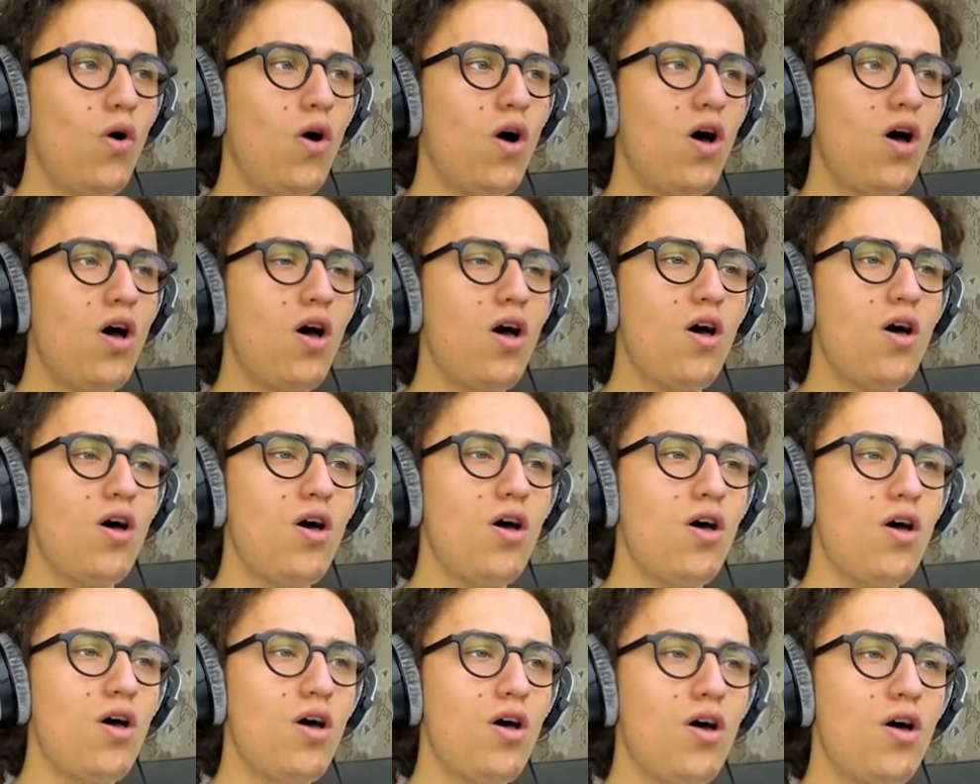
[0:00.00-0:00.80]

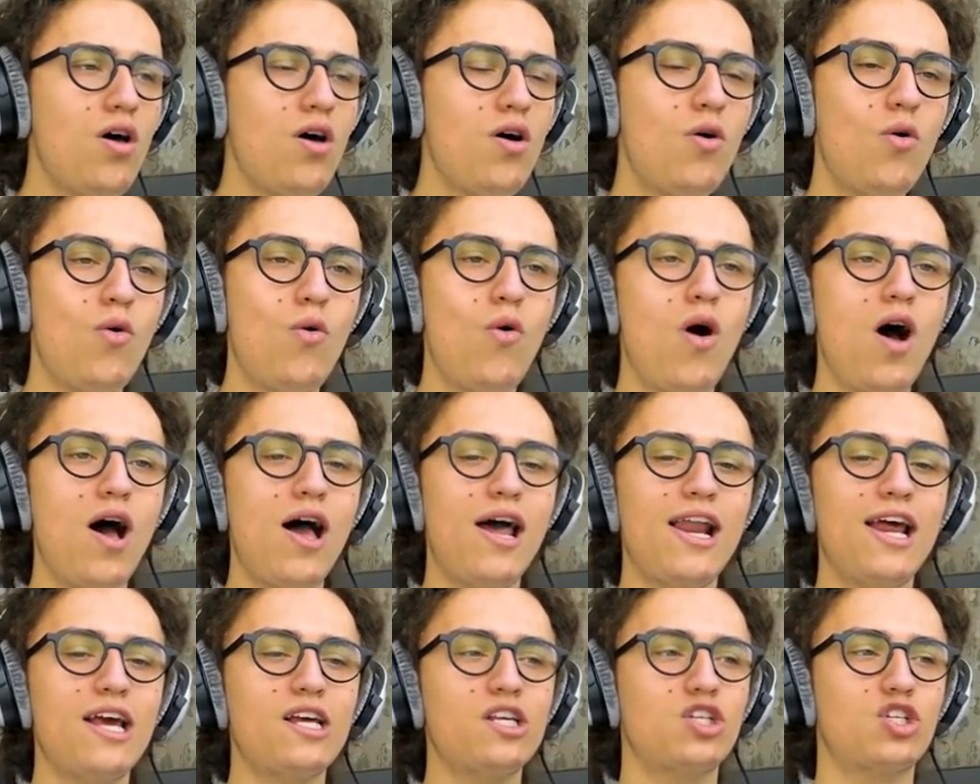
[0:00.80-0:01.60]
Whoa,
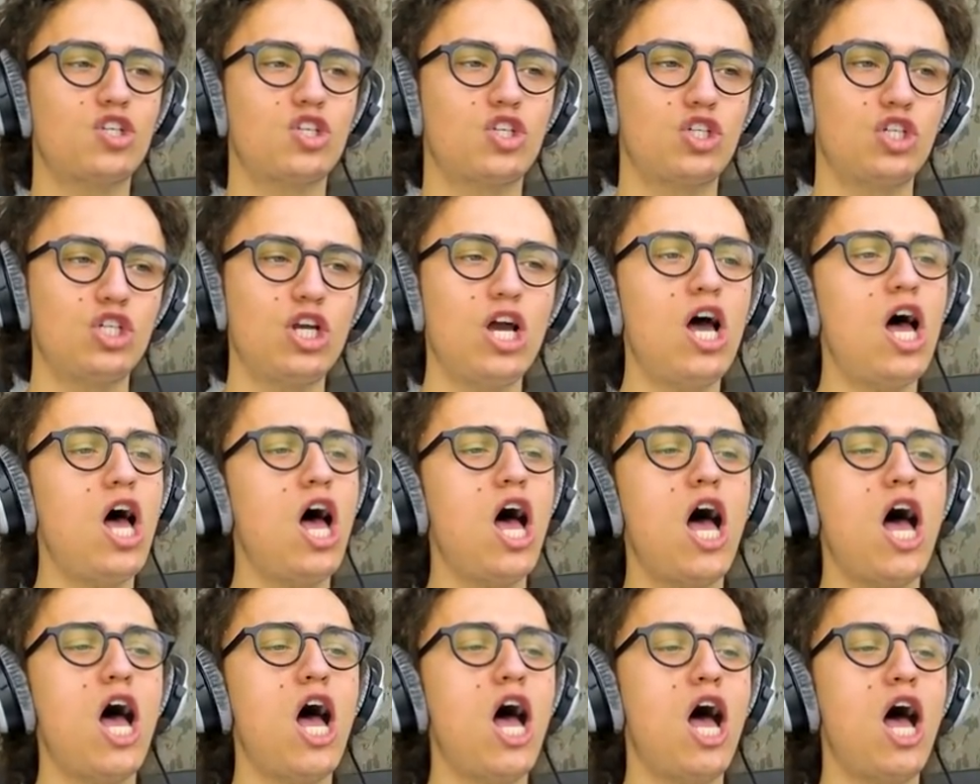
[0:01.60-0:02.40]
what a
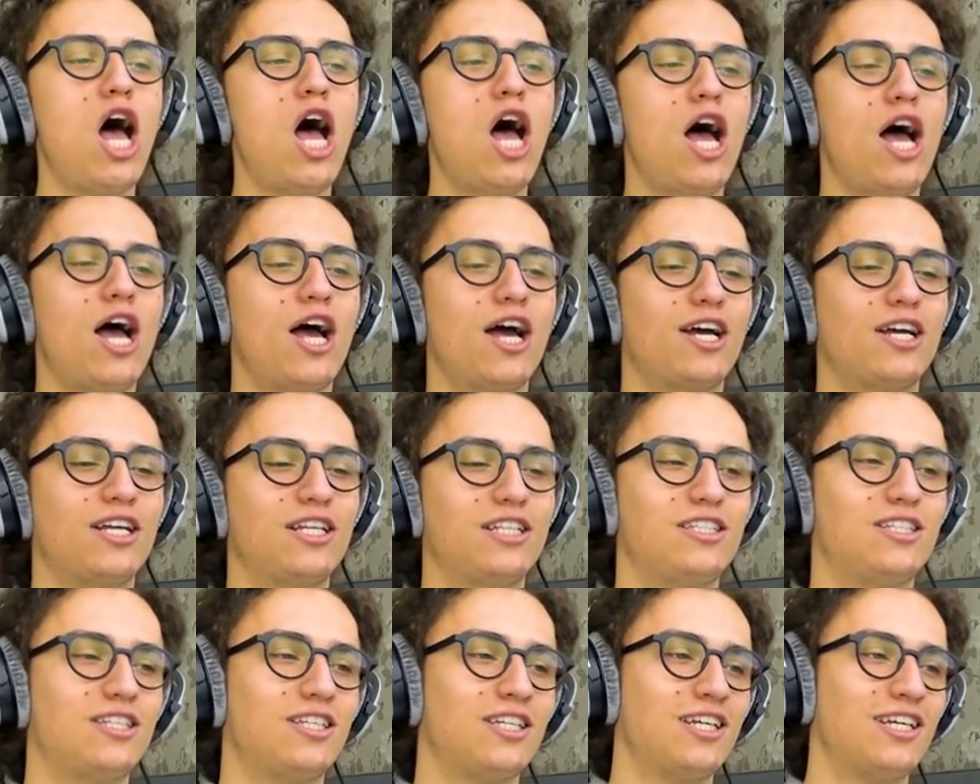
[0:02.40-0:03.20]

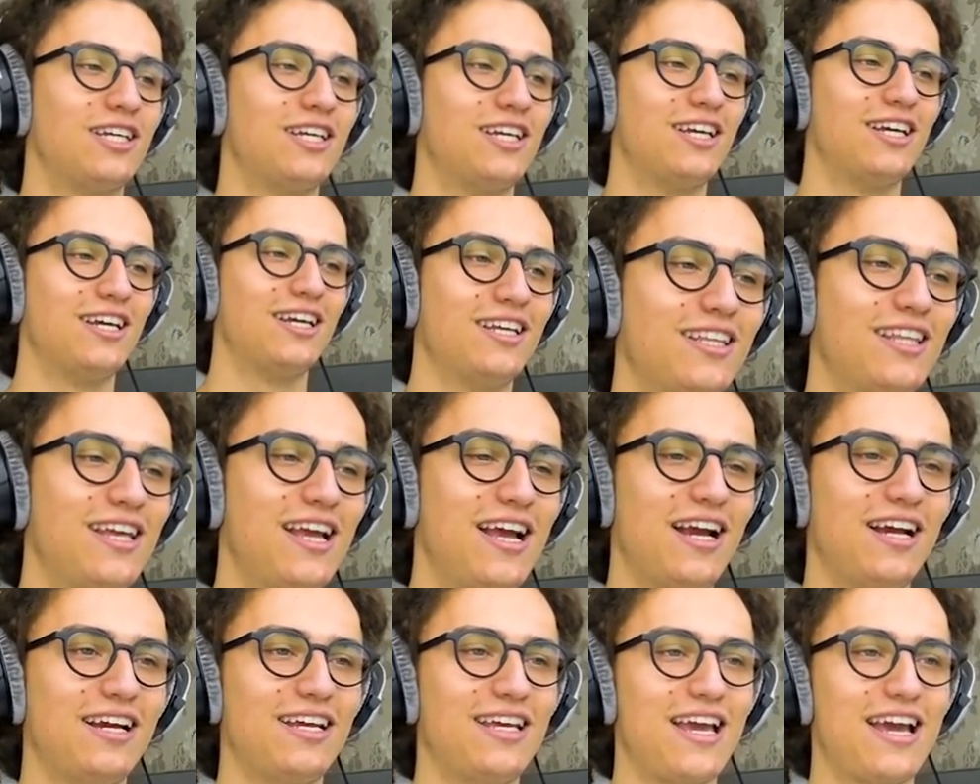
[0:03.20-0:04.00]
shot!
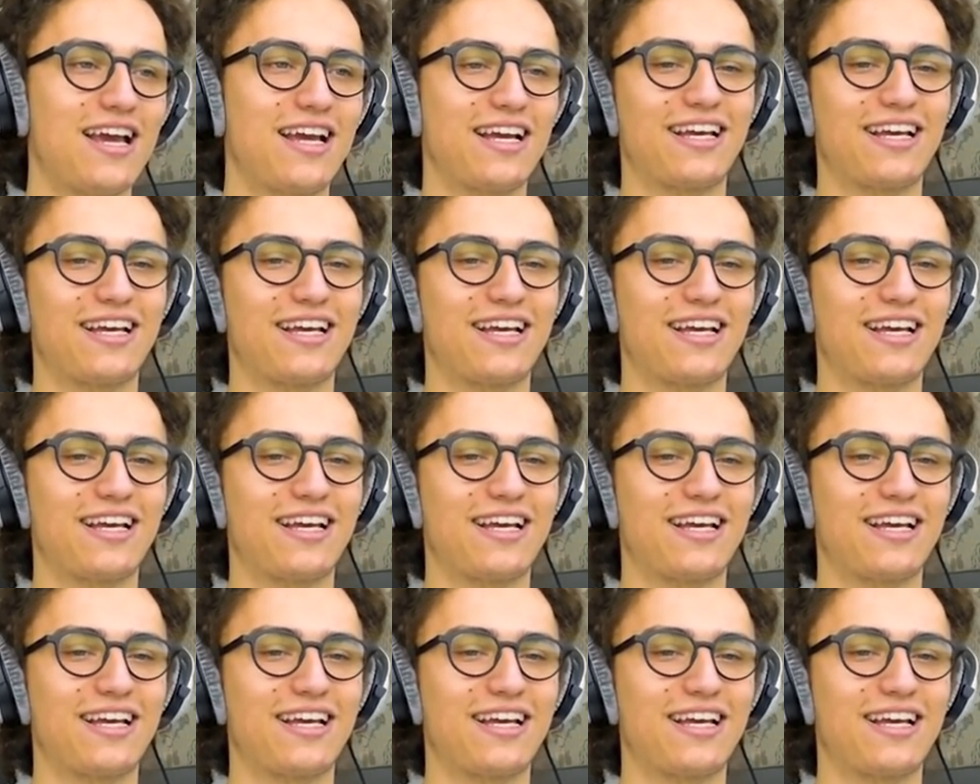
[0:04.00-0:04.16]
There you go.